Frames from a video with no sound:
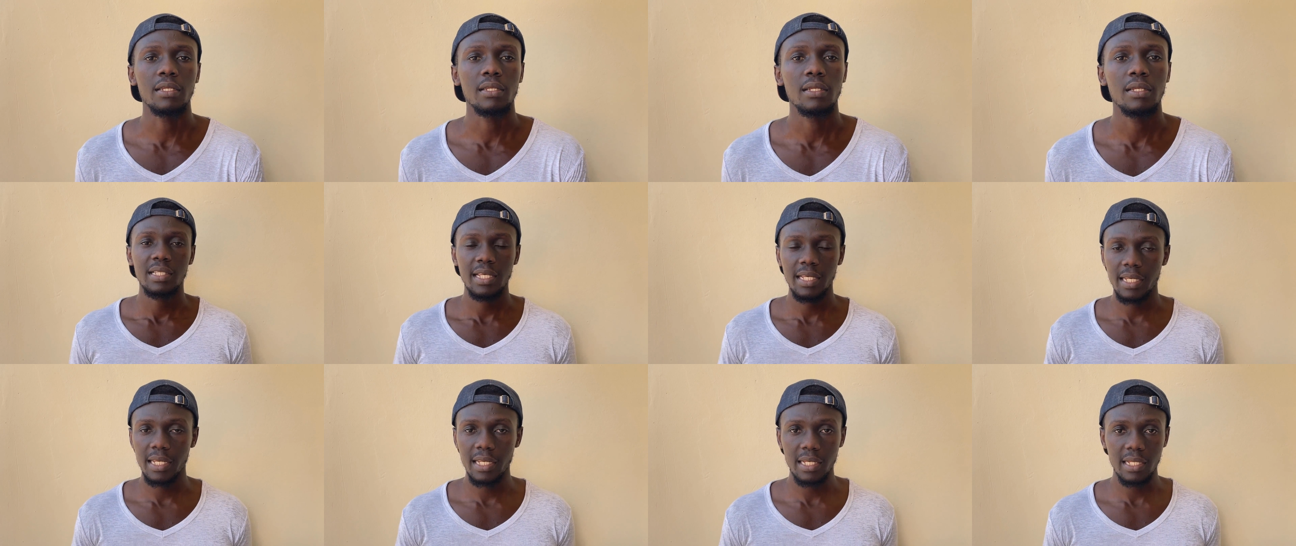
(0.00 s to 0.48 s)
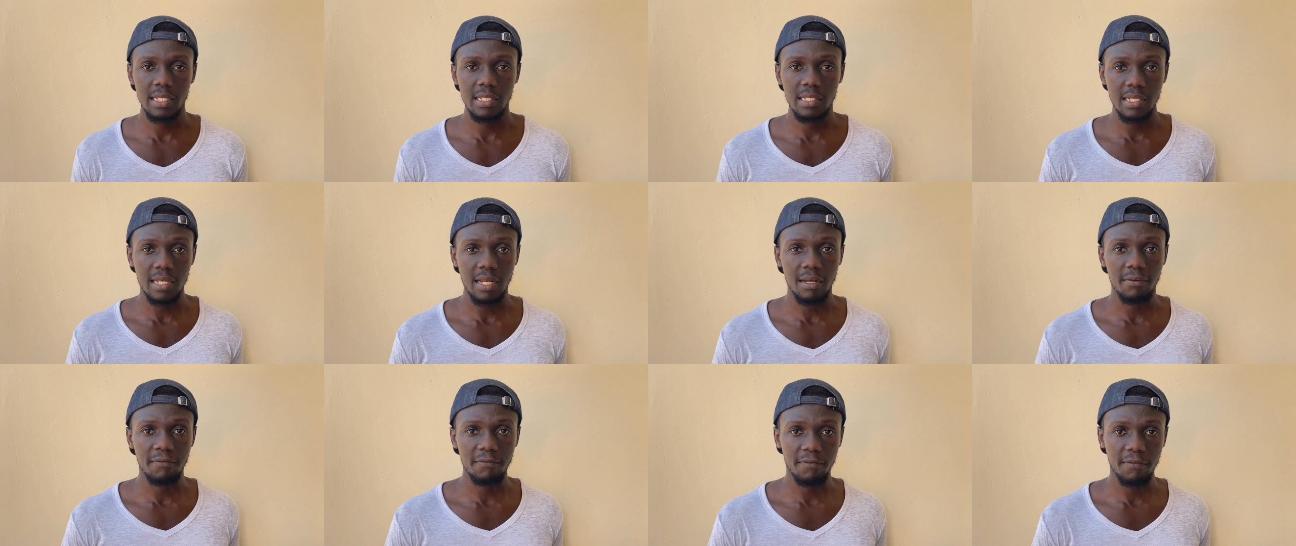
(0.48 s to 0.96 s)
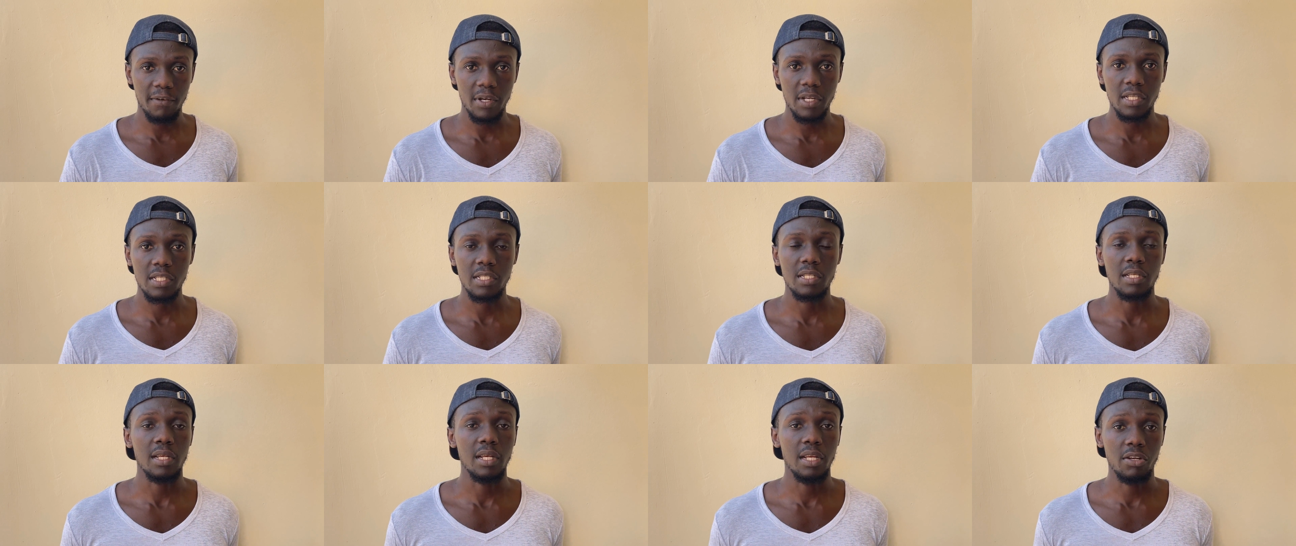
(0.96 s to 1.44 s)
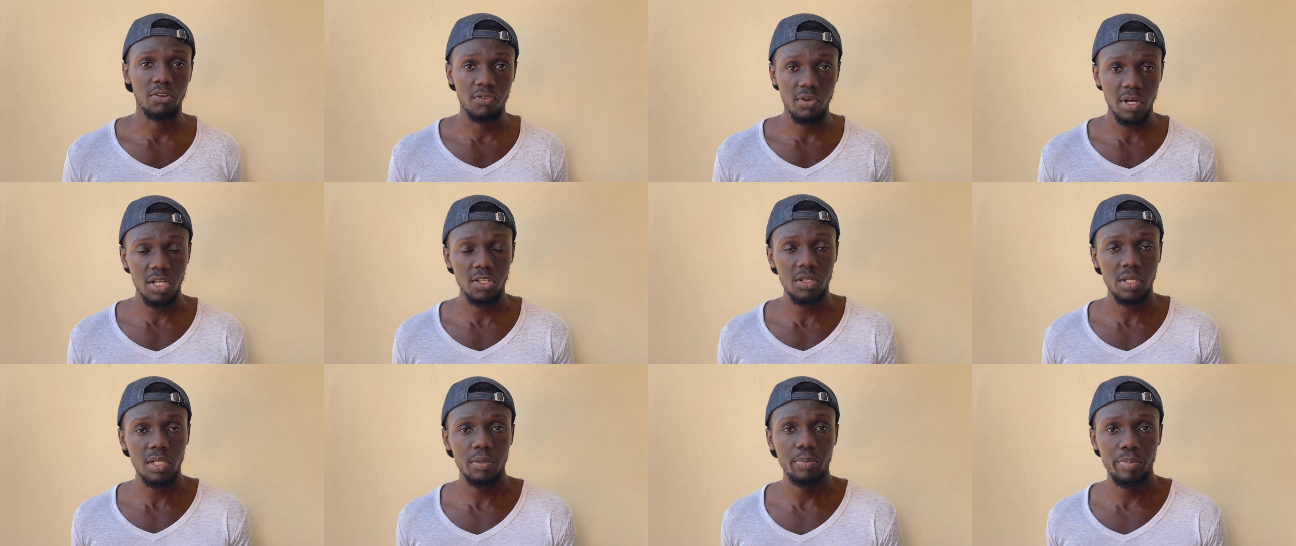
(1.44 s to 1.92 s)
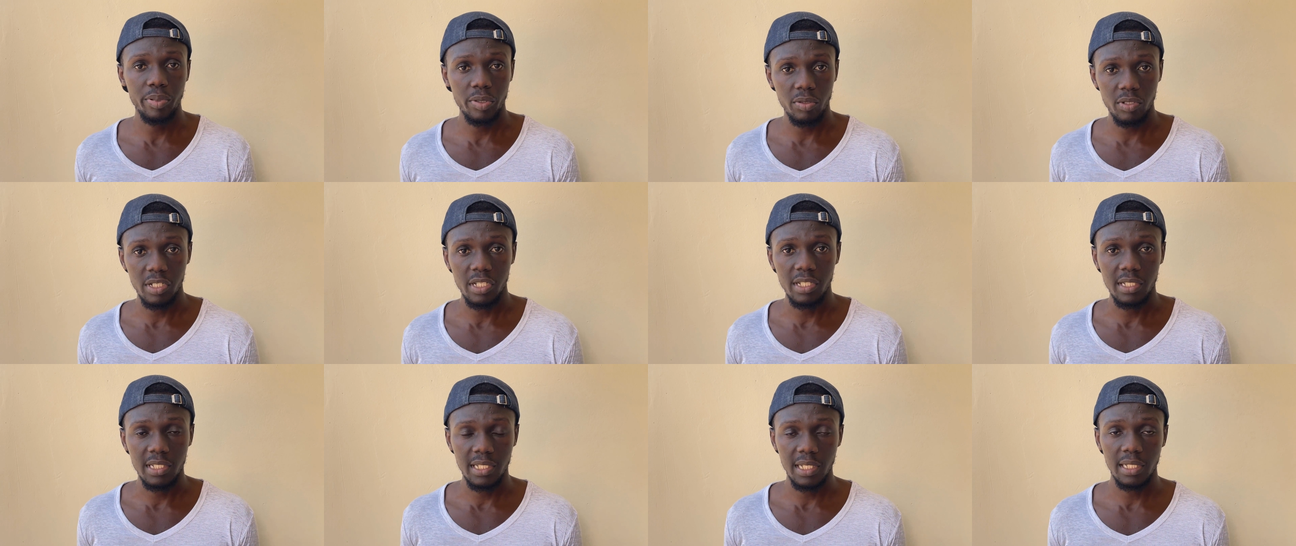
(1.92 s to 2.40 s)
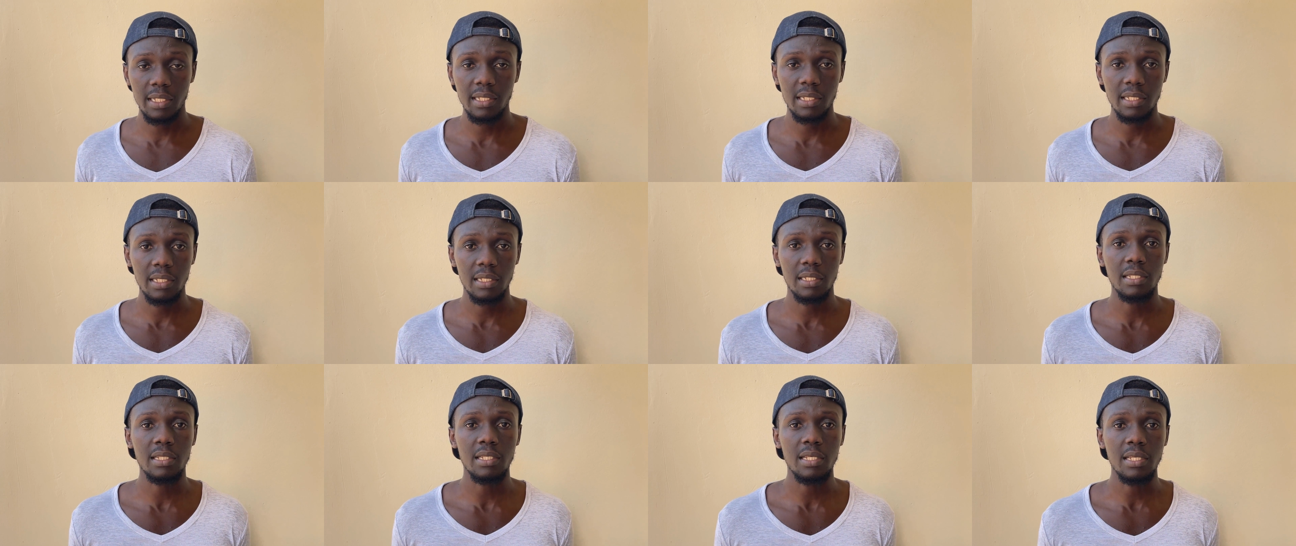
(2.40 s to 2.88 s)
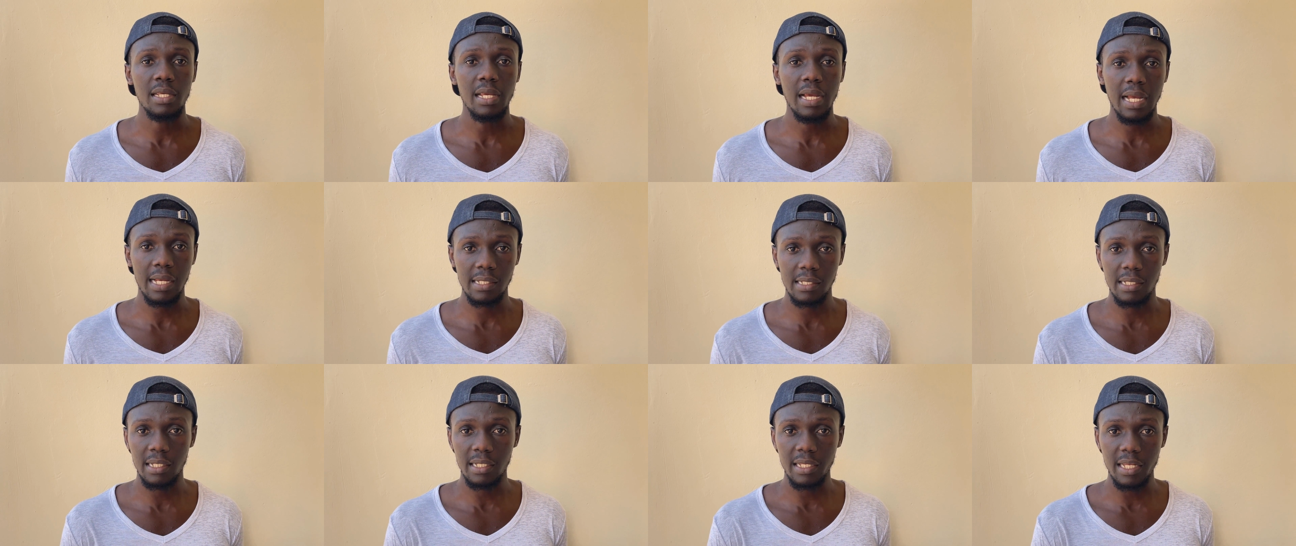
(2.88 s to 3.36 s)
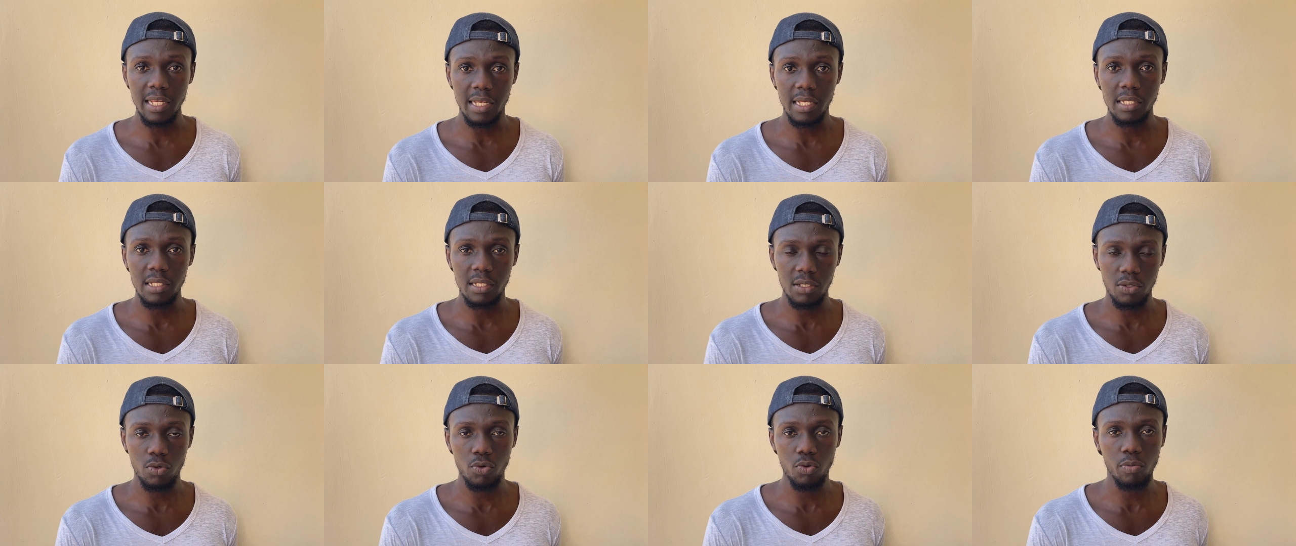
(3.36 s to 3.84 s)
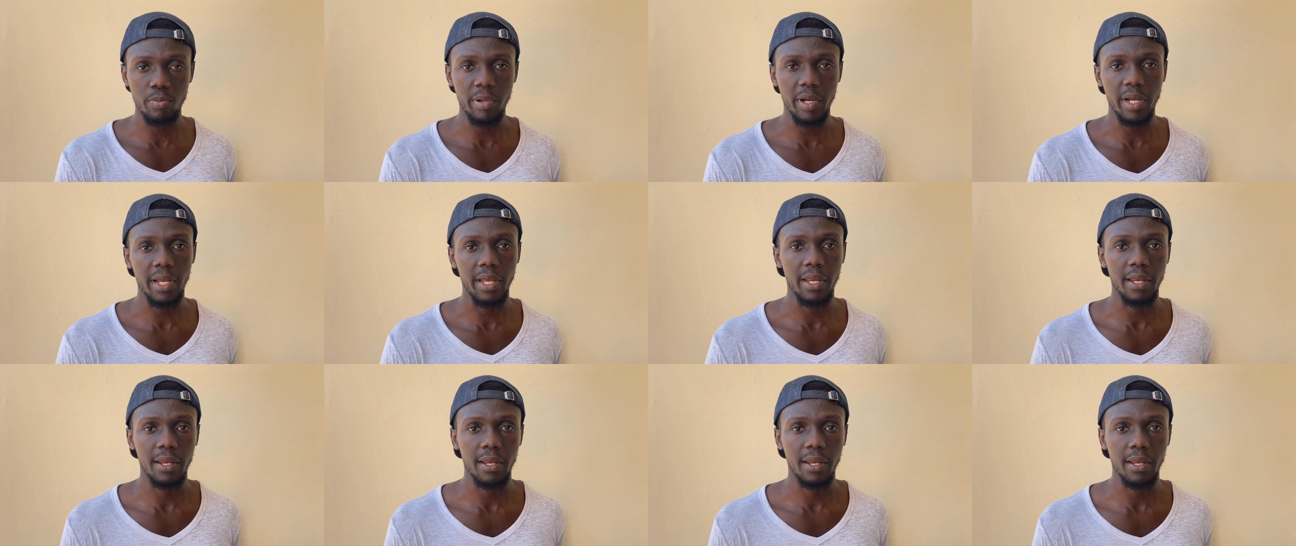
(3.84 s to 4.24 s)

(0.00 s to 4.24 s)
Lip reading: Take it easy at first and gradually build intensity as the days go by.